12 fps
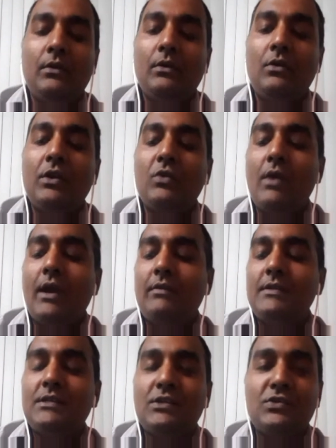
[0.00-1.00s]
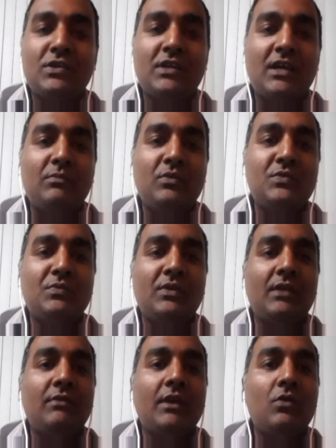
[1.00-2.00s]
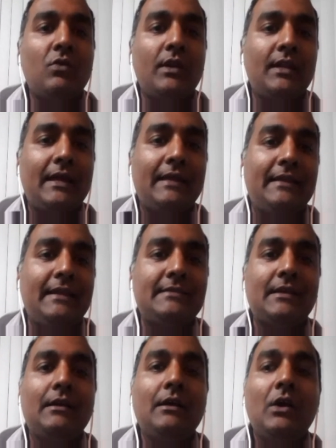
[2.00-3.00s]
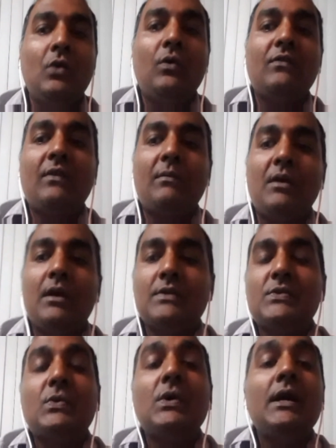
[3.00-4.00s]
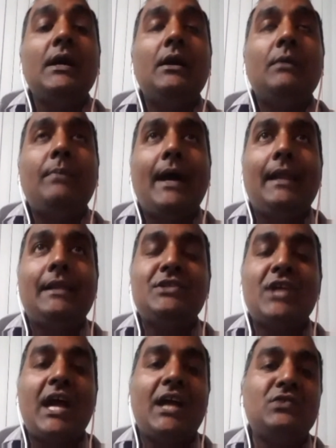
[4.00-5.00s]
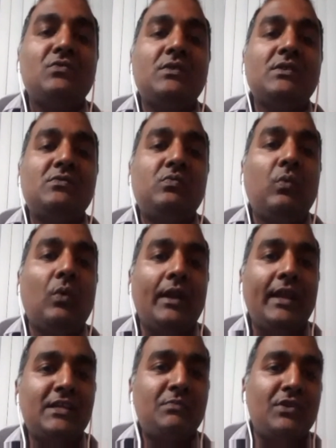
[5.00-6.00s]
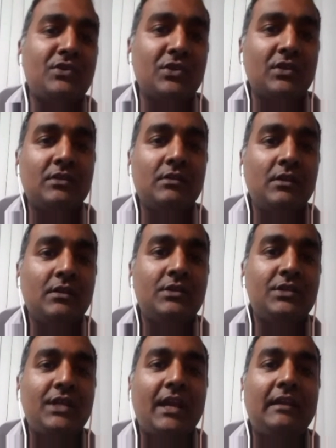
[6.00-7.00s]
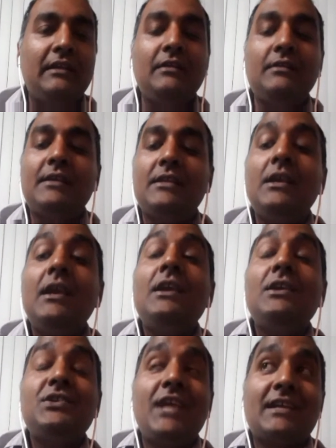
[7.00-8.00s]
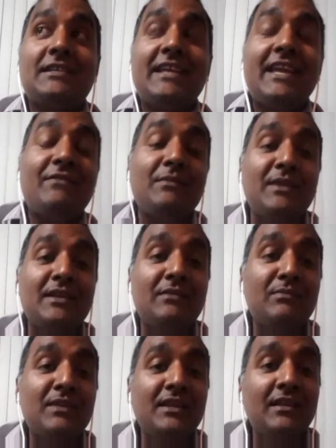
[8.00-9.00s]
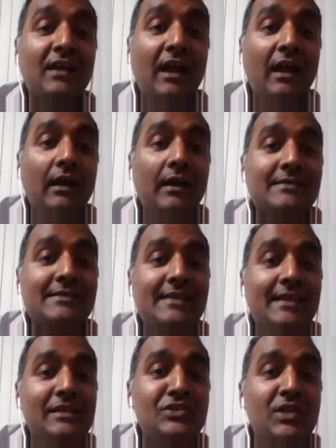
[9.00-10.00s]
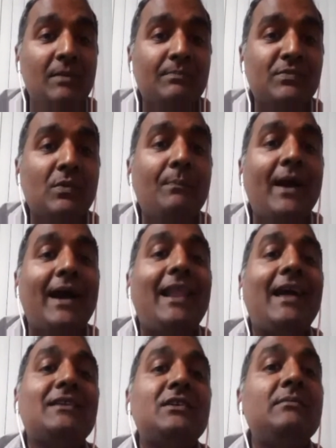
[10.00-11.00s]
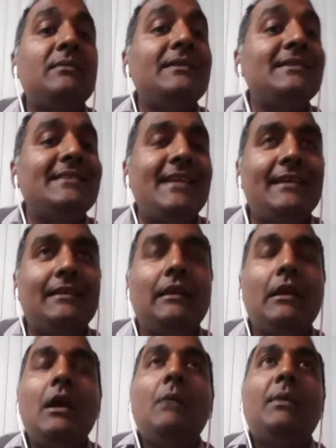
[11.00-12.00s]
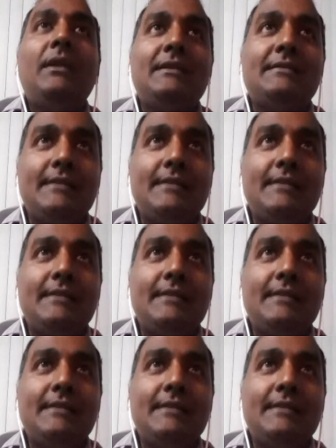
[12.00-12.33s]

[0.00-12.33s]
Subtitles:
inquiries in the Trinidad Bhojpuri and recording that data was from her. So Pal Jahaj was one expression she had learned, and she actually gave the meaning a sail ship. So Pal actually means sail. But you see